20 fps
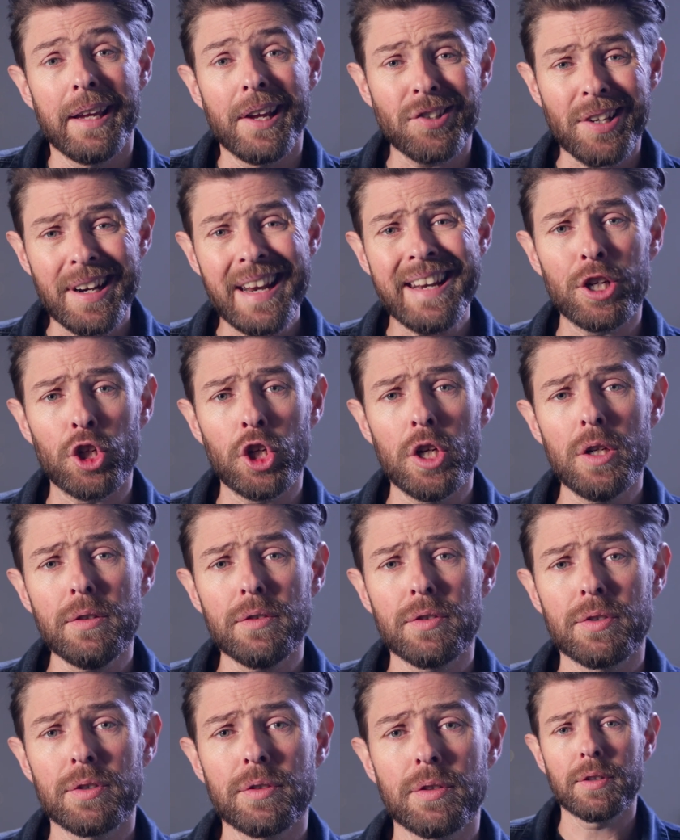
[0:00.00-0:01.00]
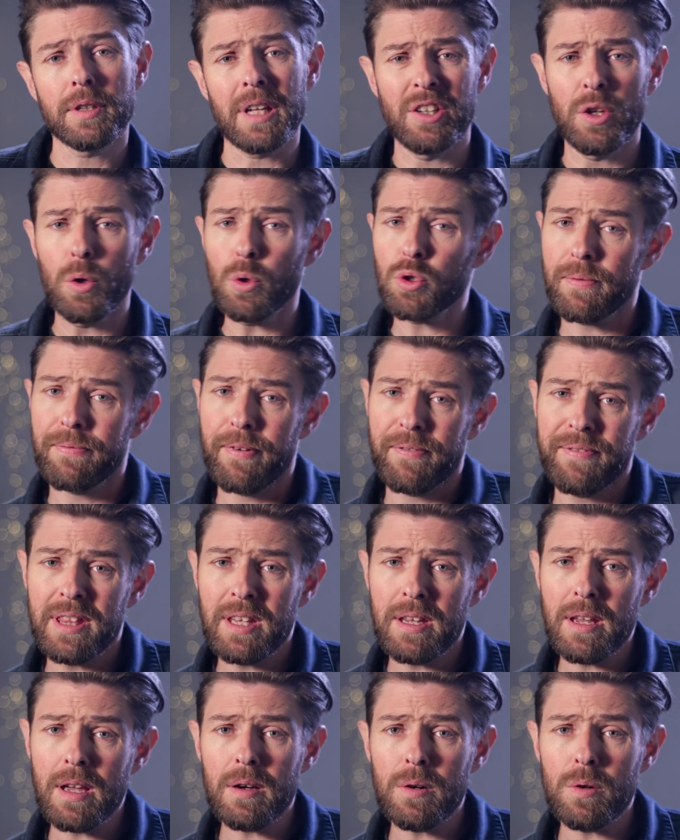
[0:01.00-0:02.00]
Is it any good? Can you use it for
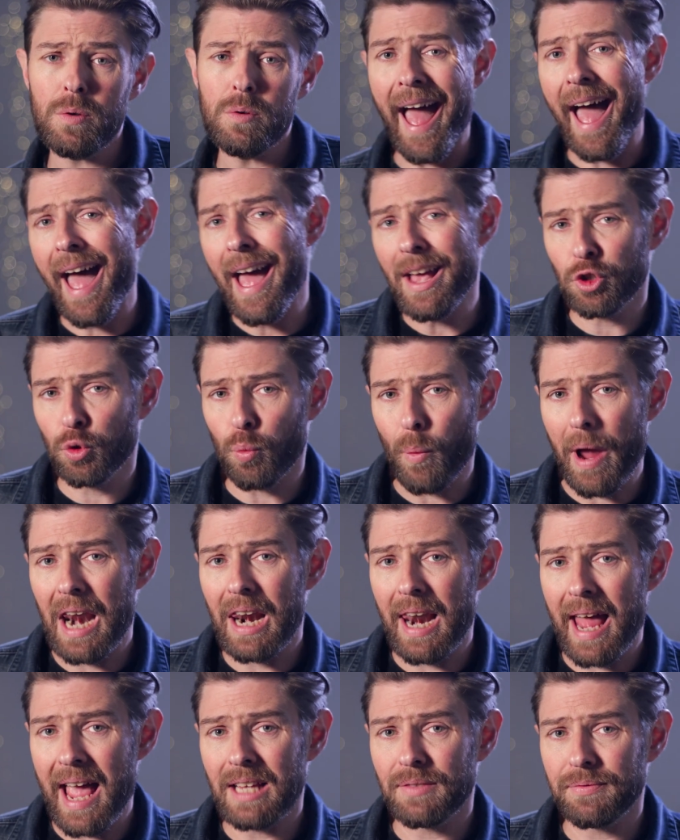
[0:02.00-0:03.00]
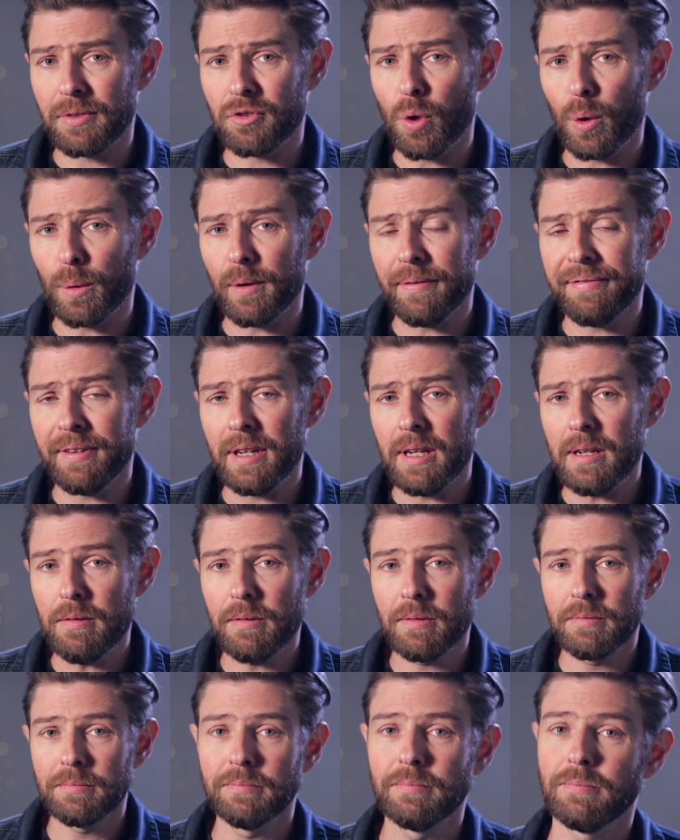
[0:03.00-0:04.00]
video as well as photography?
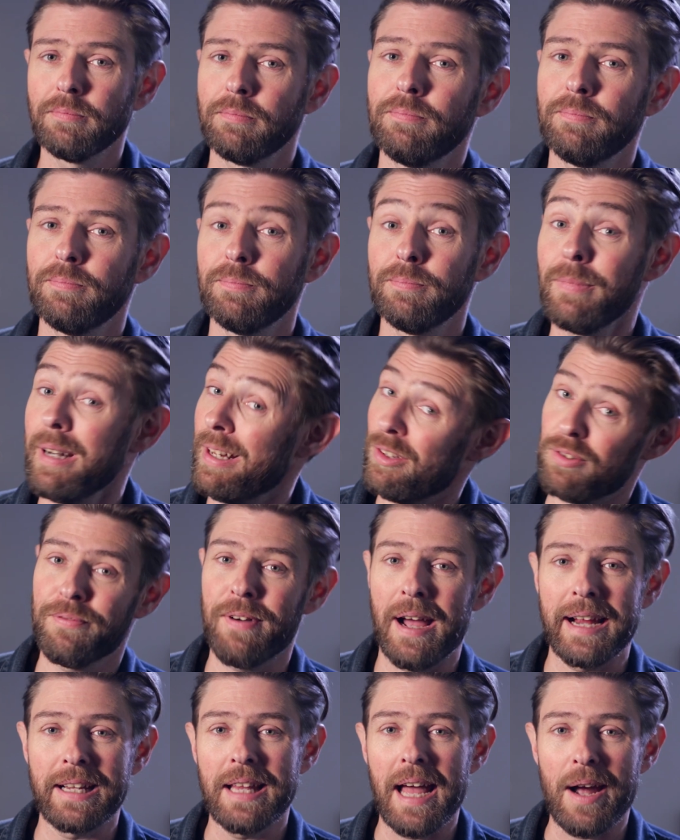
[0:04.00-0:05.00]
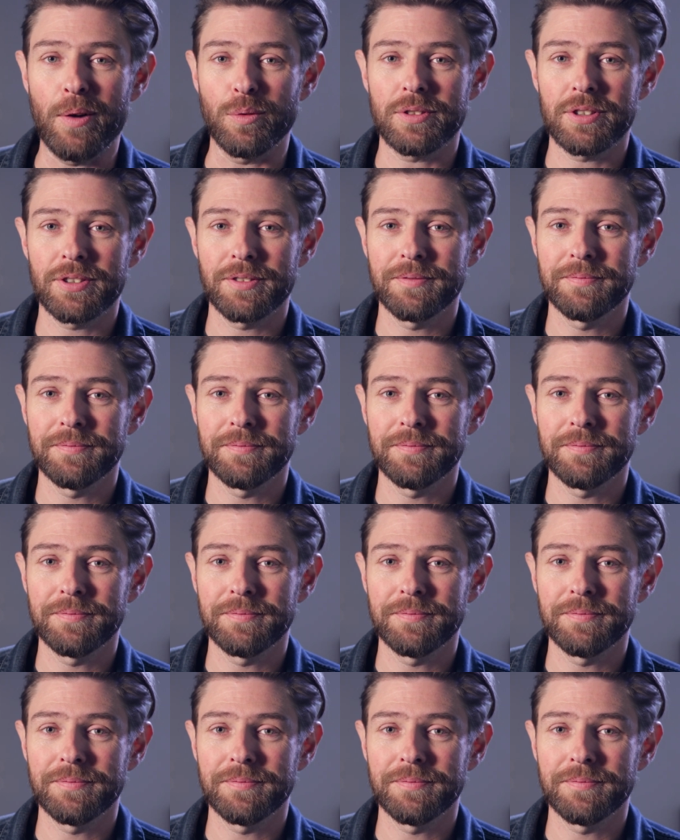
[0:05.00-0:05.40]
Let's find out.